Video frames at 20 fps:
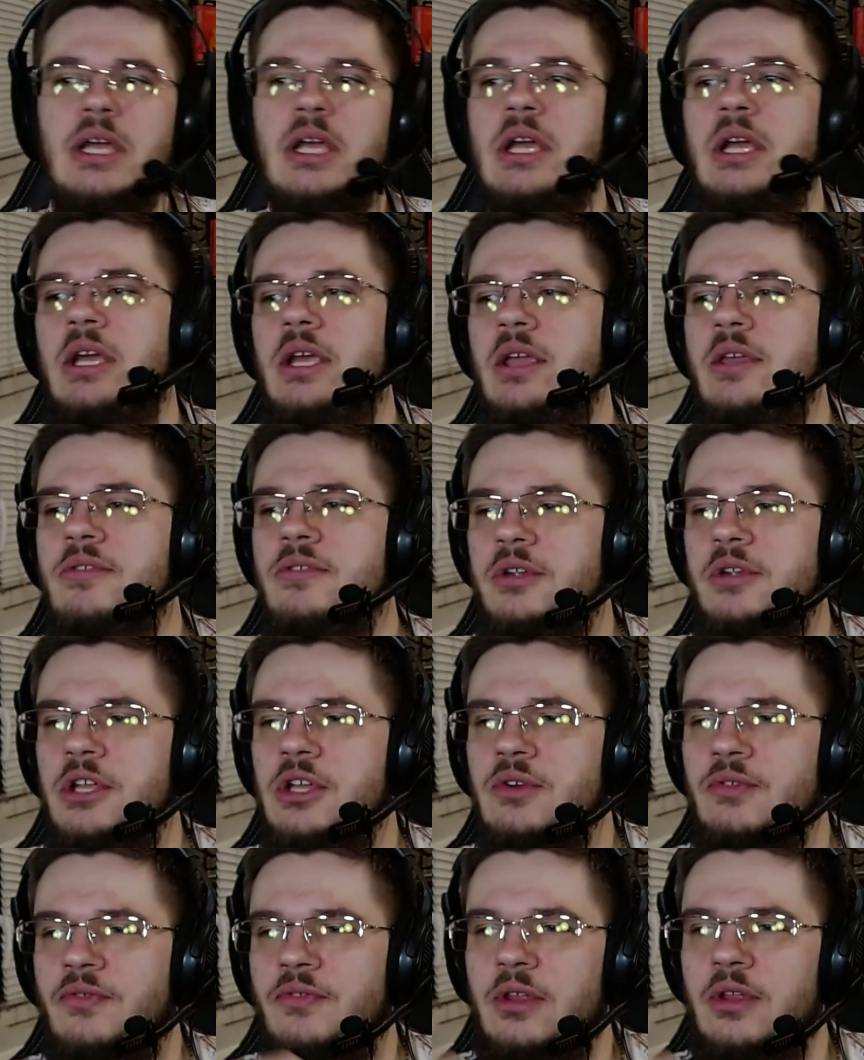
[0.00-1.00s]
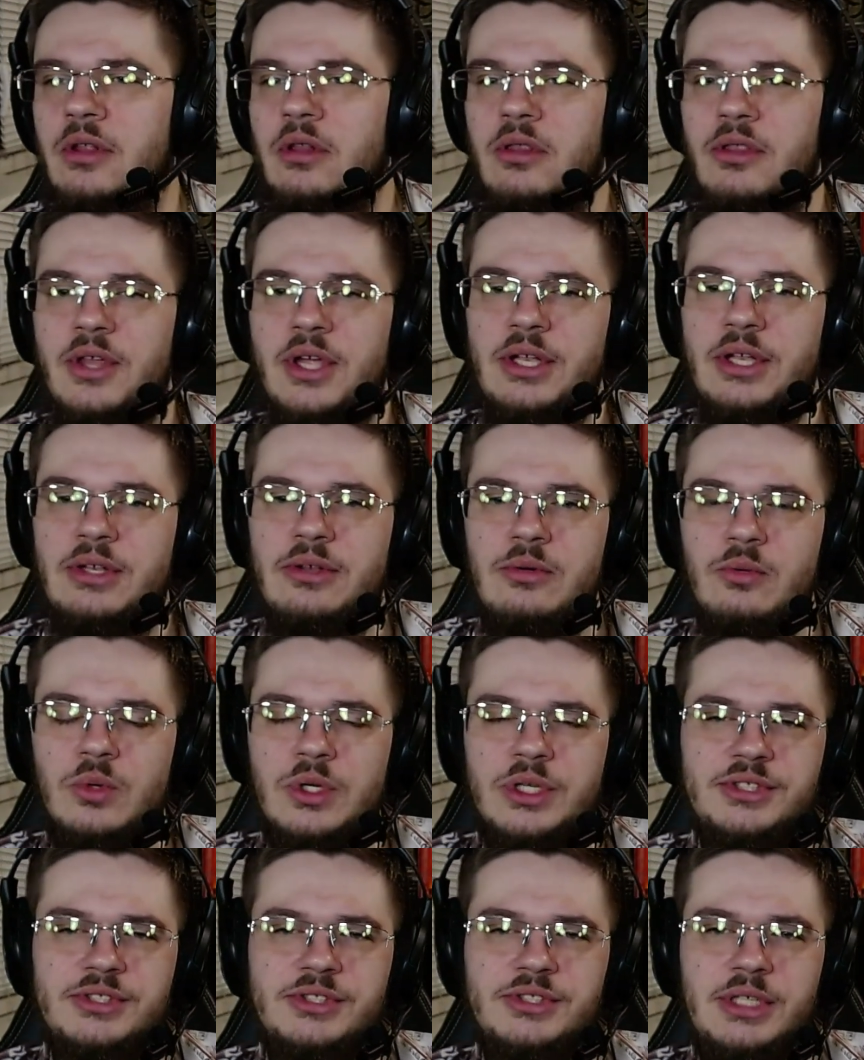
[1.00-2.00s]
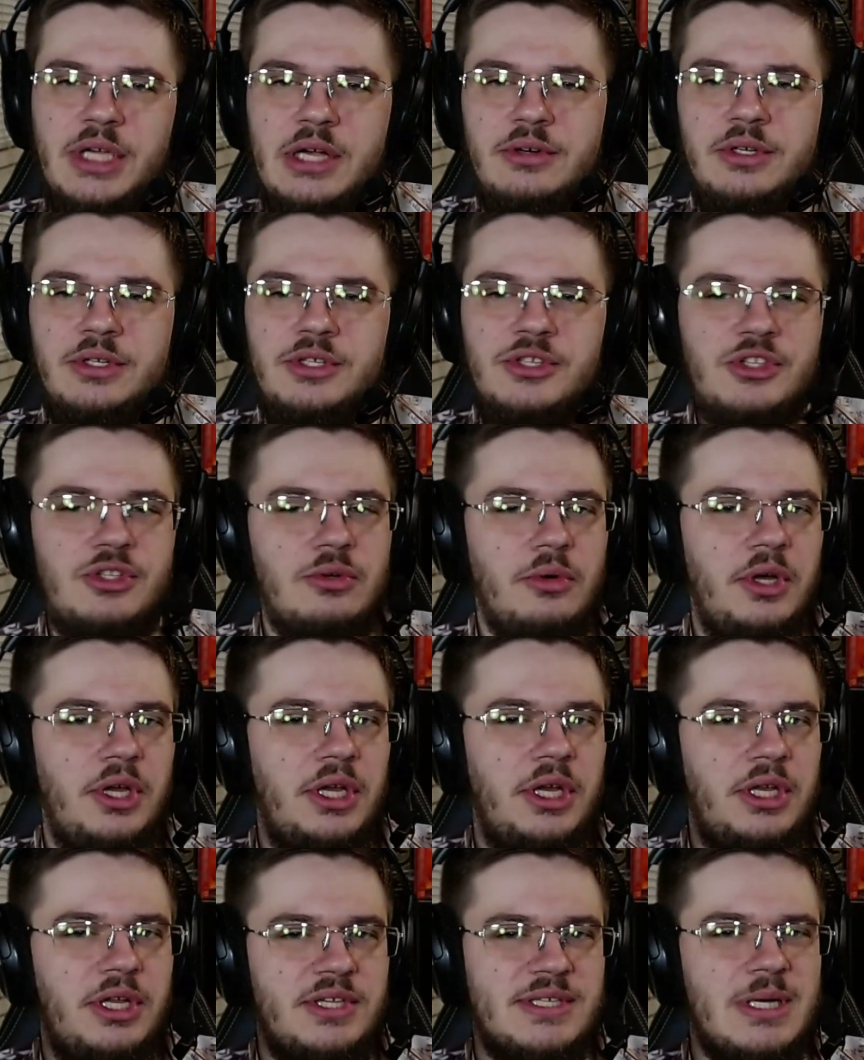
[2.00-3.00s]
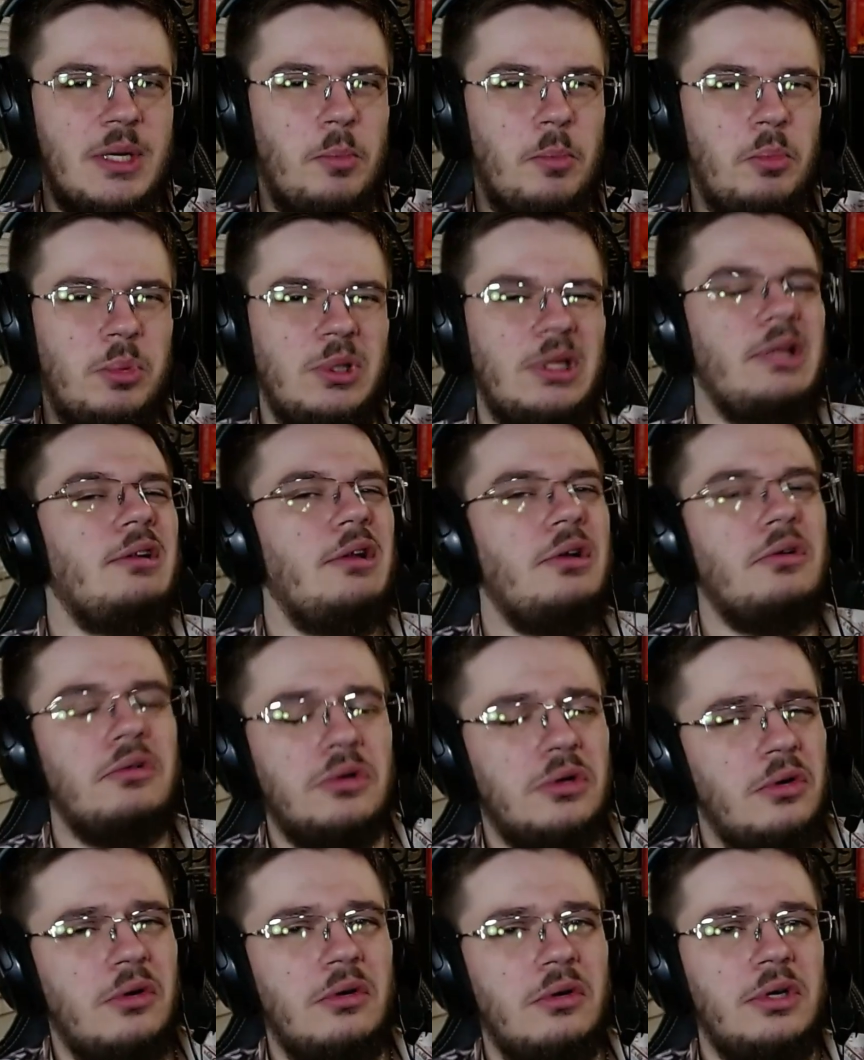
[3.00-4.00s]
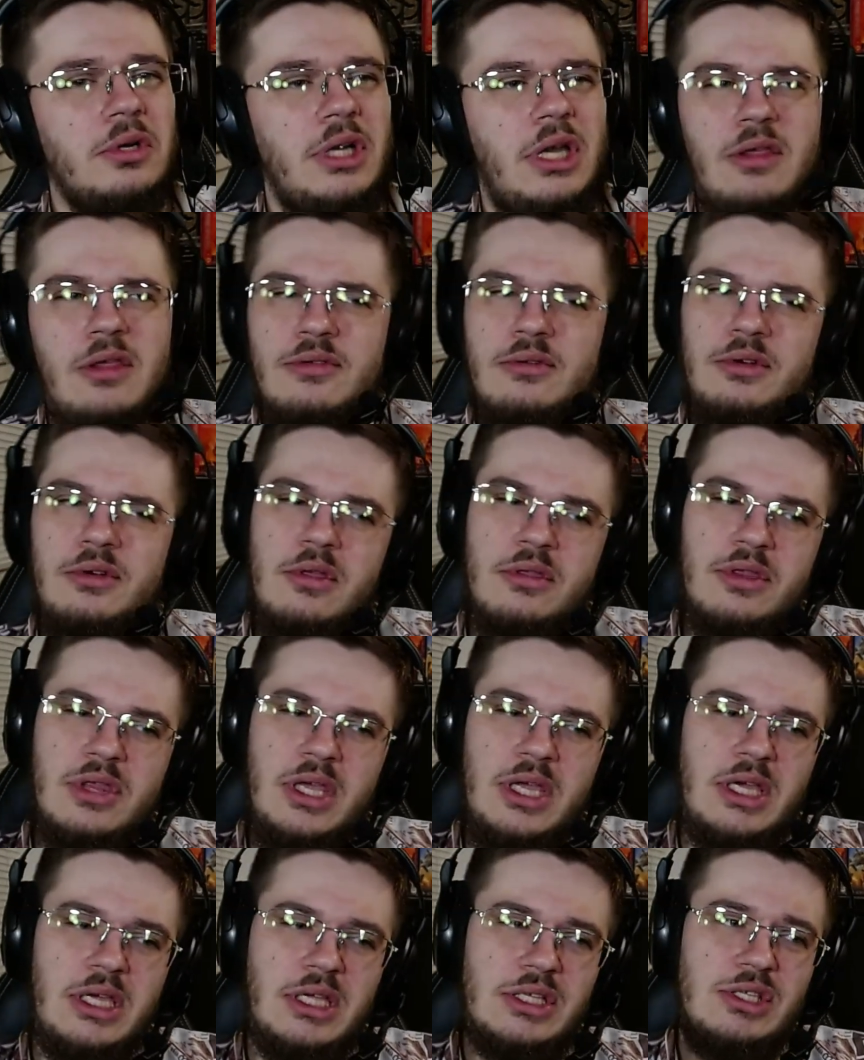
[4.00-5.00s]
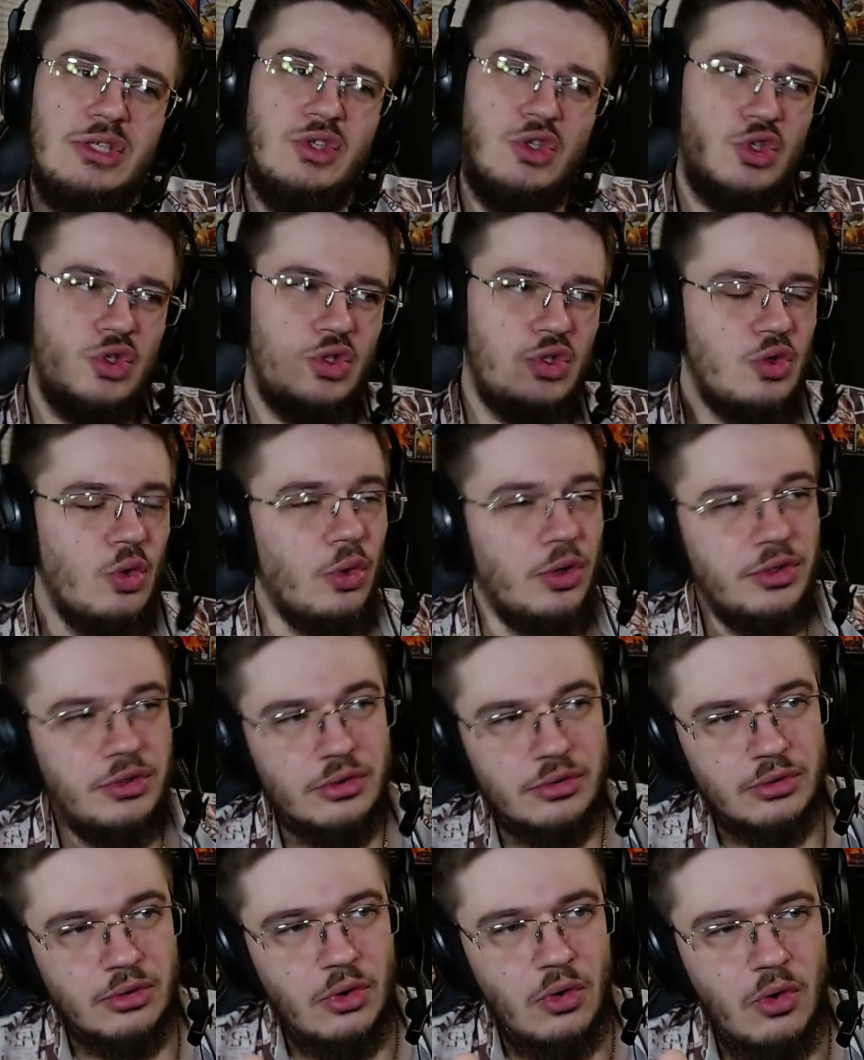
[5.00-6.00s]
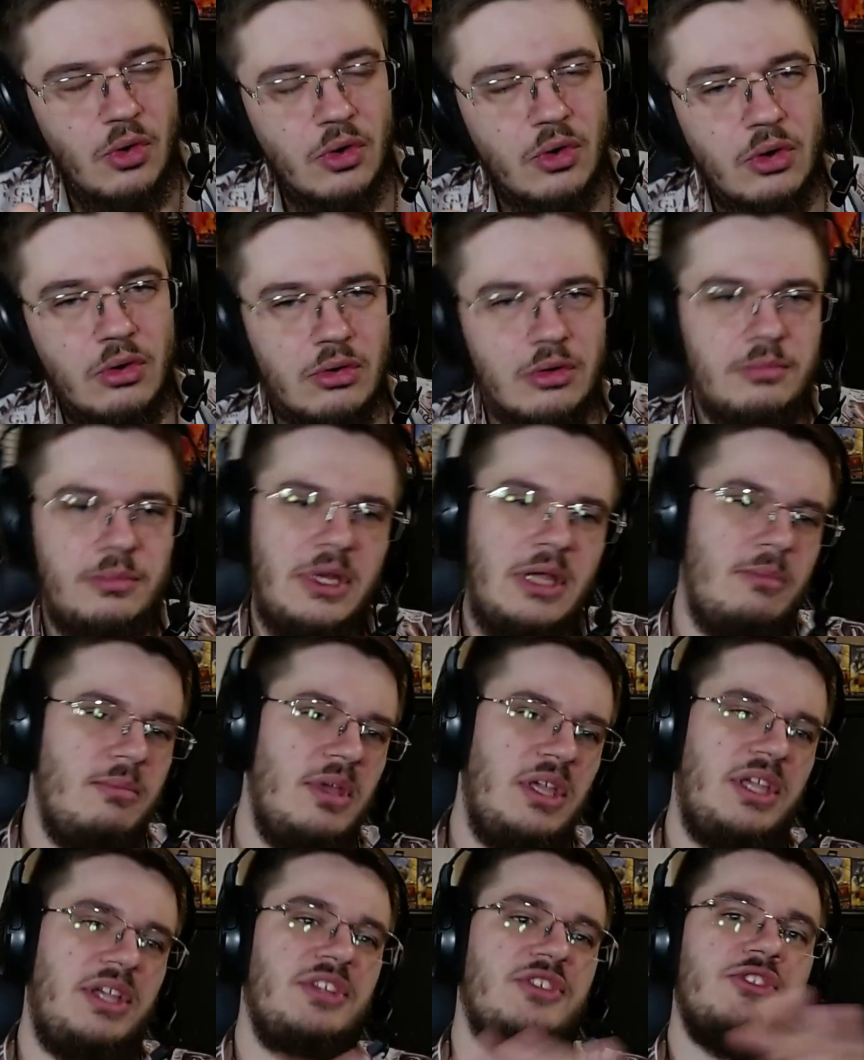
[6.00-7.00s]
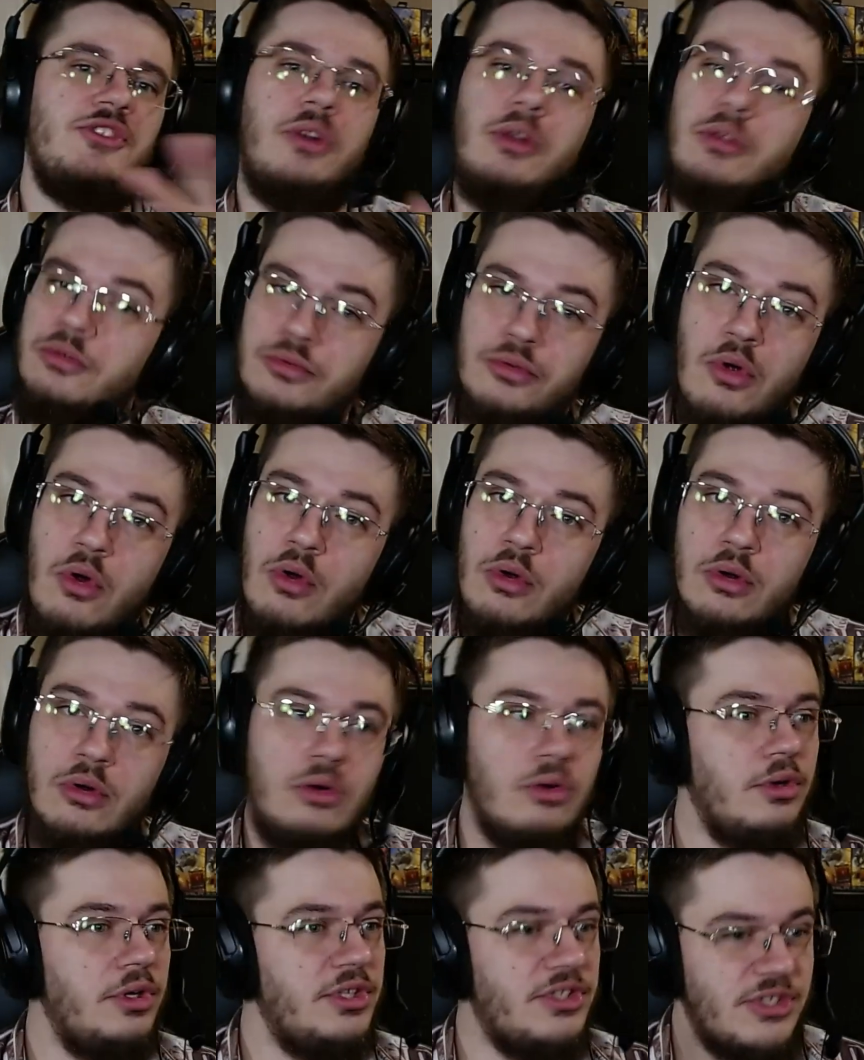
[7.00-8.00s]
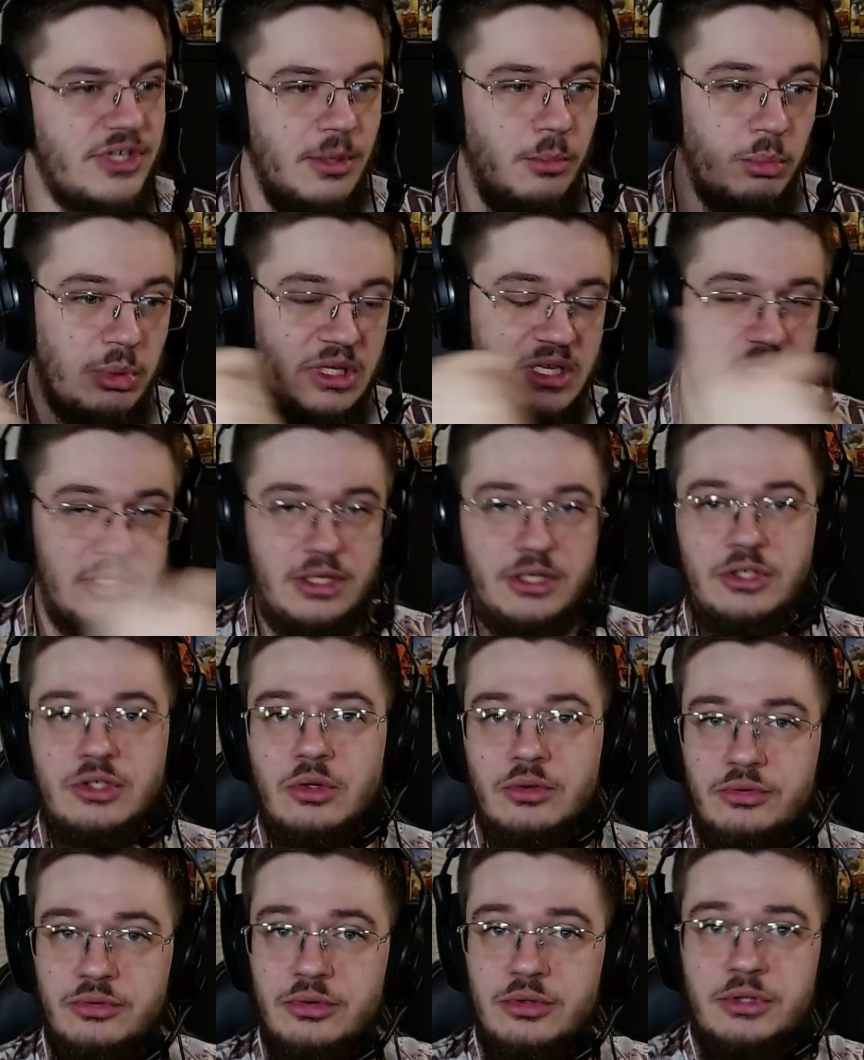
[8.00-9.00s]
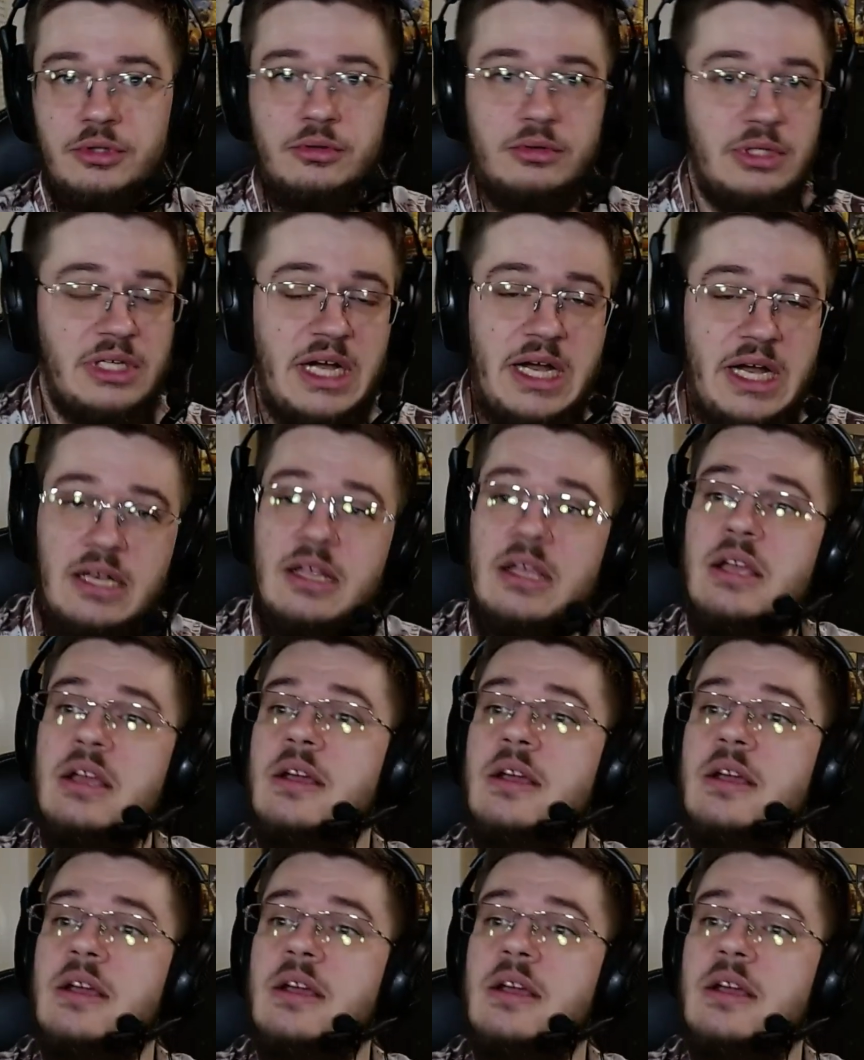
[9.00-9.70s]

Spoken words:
either you feel that what Eren's doing is completely wrong, either you think it's sort of wrong, or maybe it's not wrong, or it's completely totally right.